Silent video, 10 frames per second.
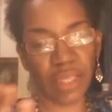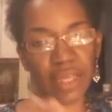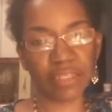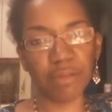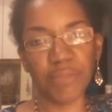
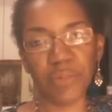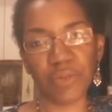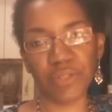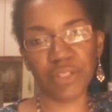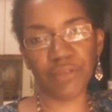that some people
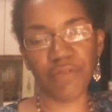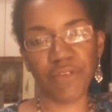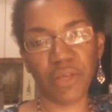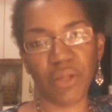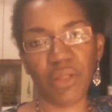didn't
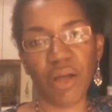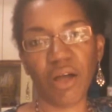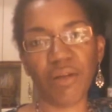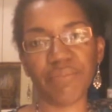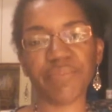feel
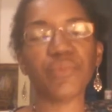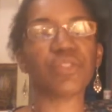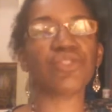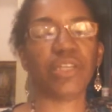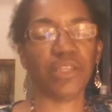um,
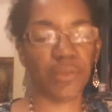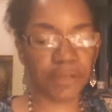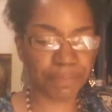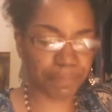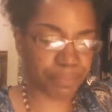was genuine.